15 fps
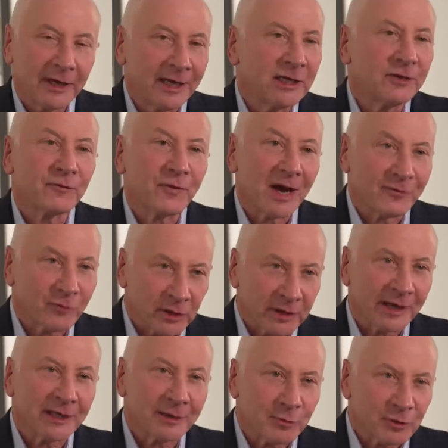85 or
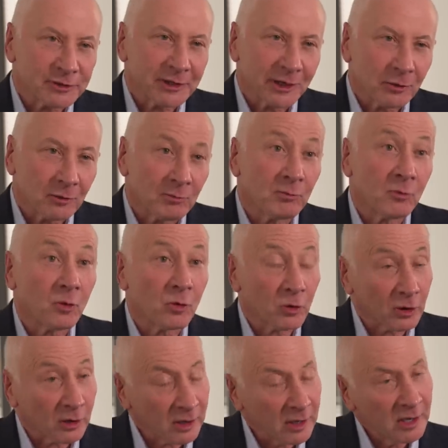90% or
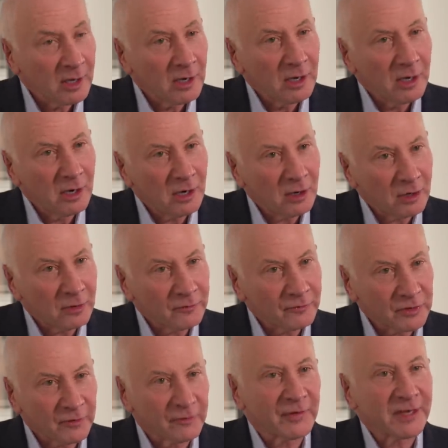more of
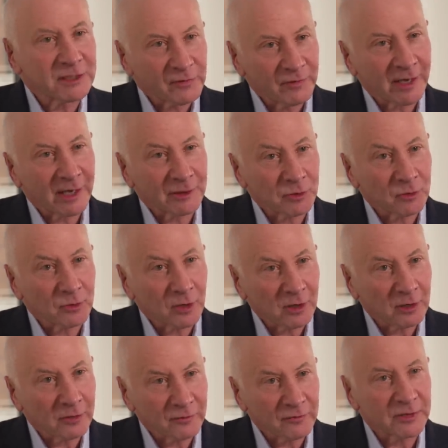the face value
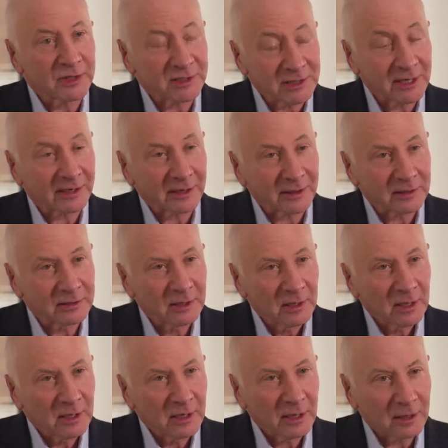of the ticket
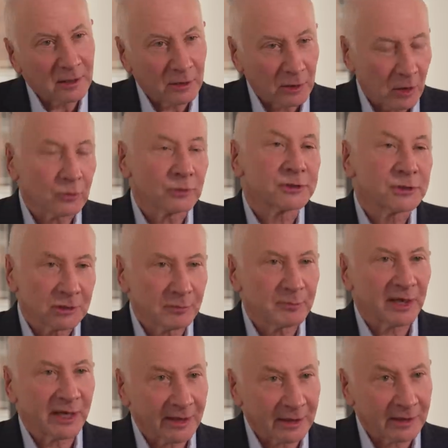uh, goes to
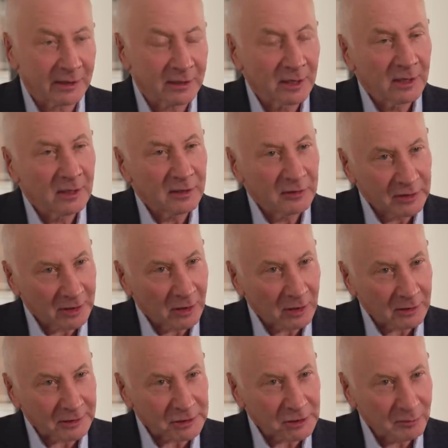pay the
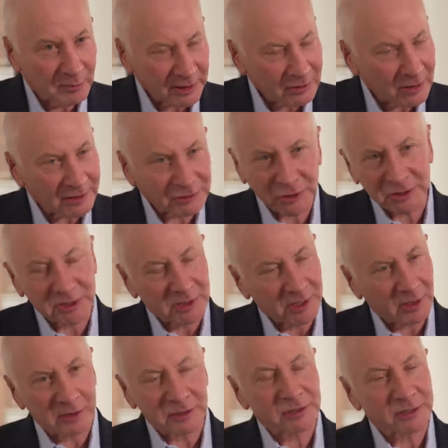artist, but not just the
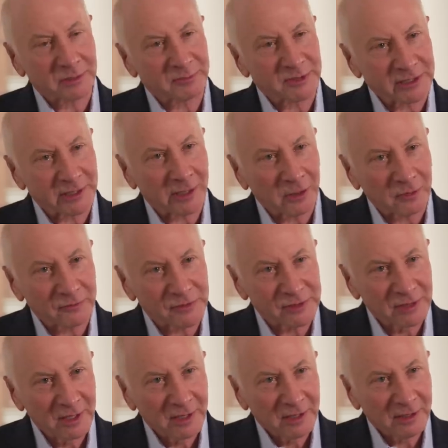artists themselves.
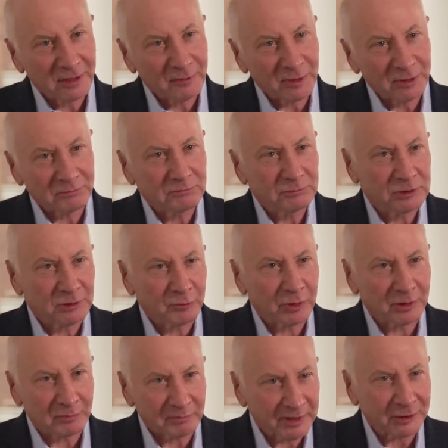I mean, to put
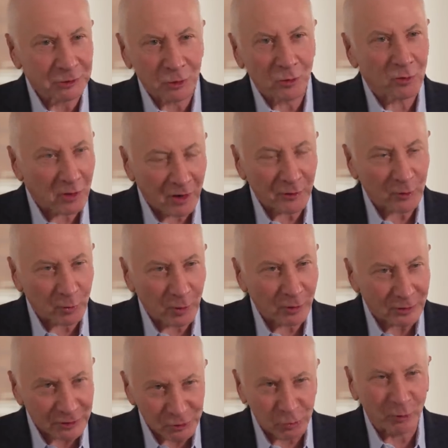a big tour on the
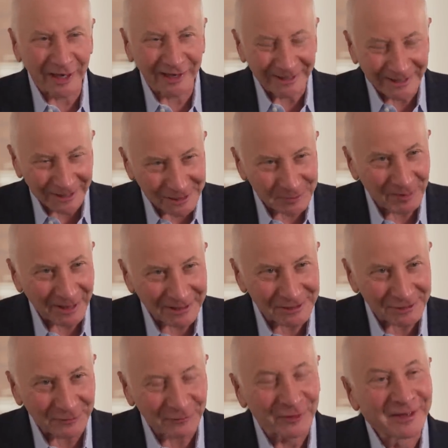road is really
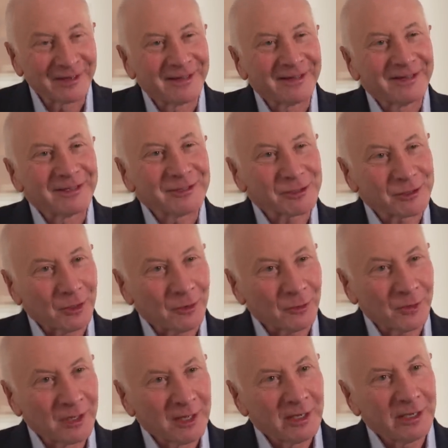expensive.
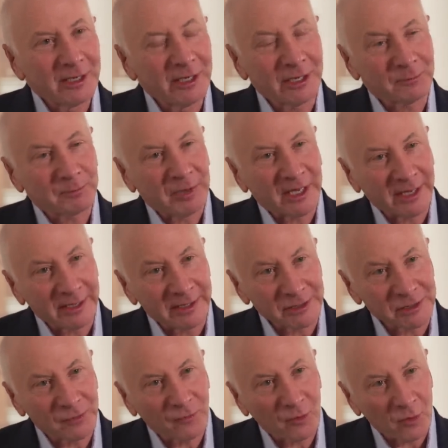So it
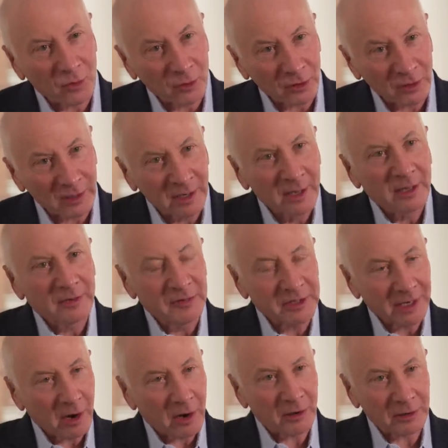pays for
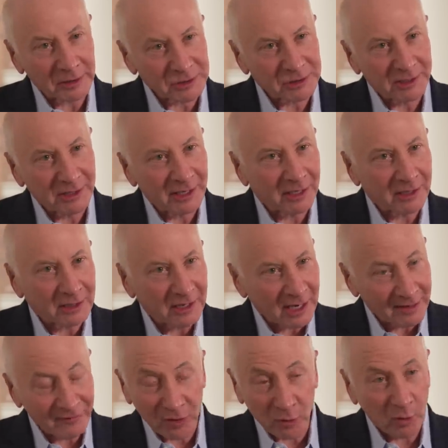the artist and
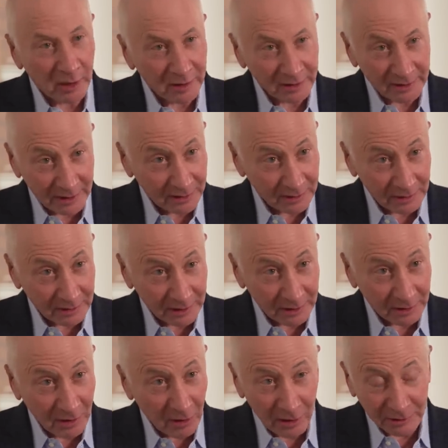everyone in
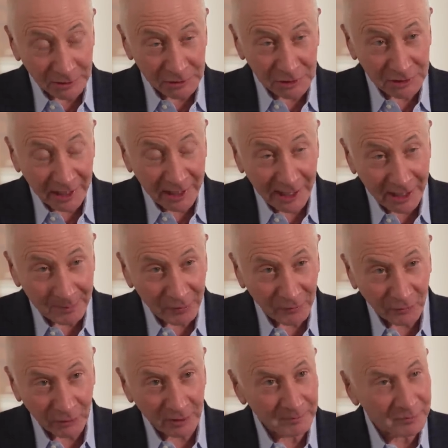the artist's camp,
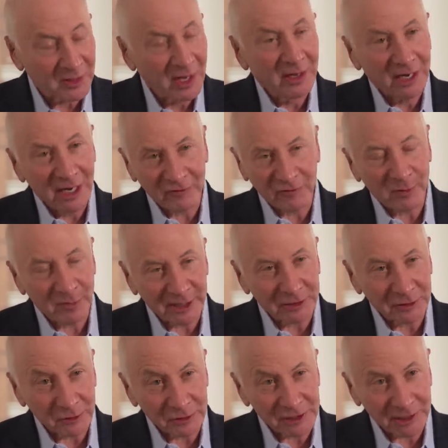from everybody
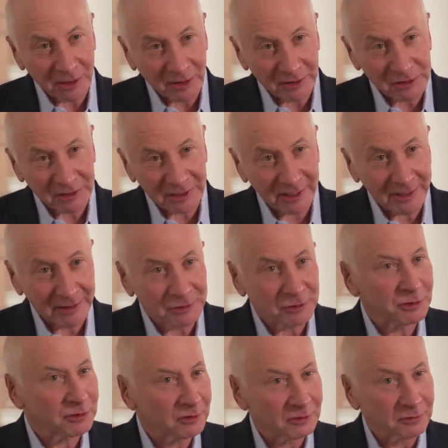you see on stage
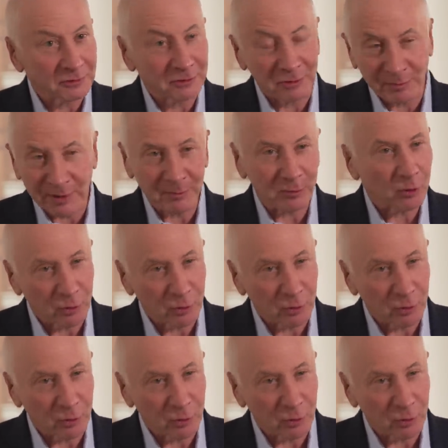to the people